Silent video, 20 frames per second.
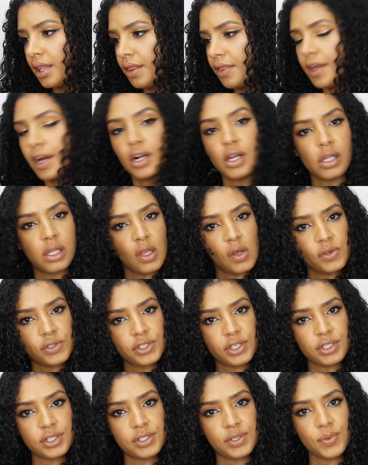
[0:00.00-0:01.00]
They're
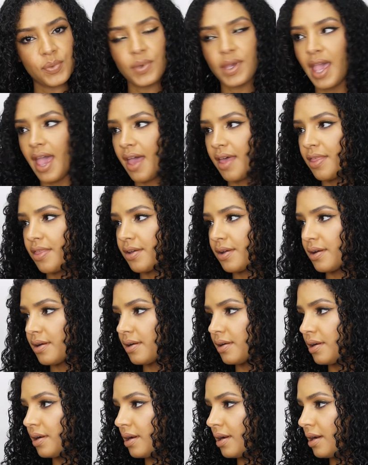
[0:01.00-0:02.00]
closer
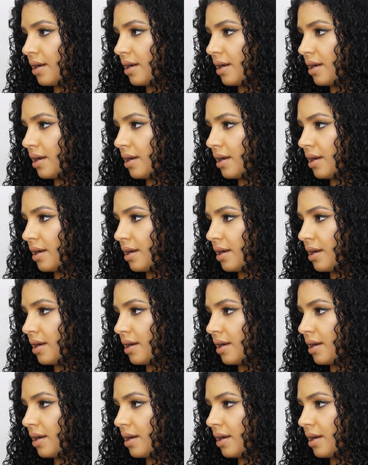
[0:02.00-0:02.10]
together.